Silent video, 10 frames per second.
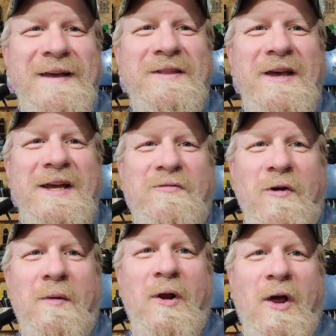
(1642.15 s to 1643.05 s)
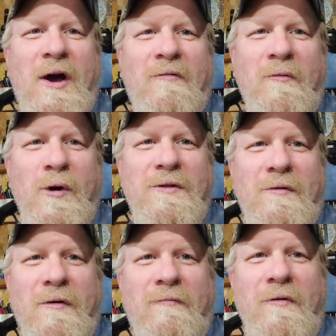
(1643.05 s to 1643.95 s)
Thanks for coming along for
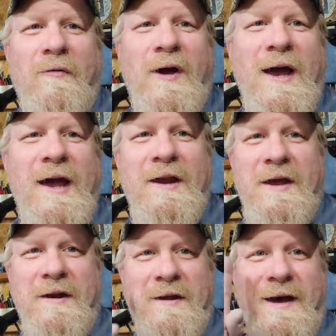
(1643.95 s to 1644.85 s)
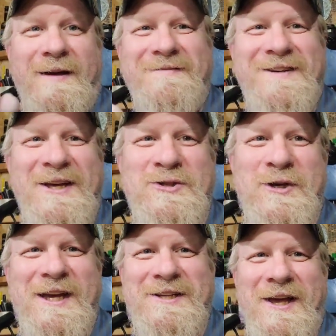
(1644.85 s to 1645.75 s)
the ride, and catch you
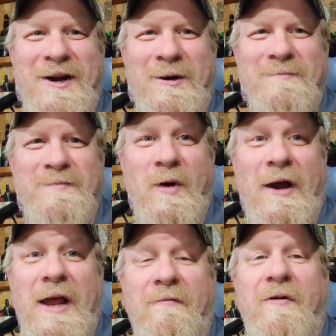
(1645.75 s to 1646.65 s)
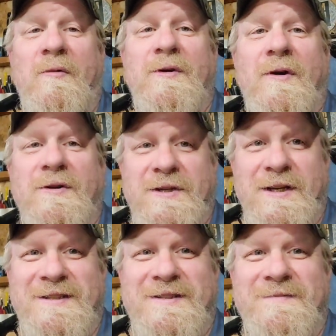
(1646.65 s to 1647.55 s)
guys later. Go out and have fun with
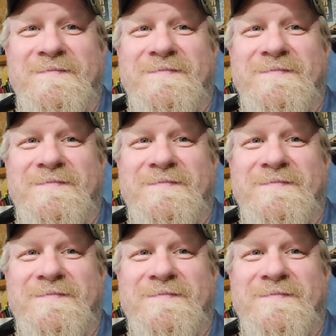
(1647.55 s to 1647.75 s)
RCs.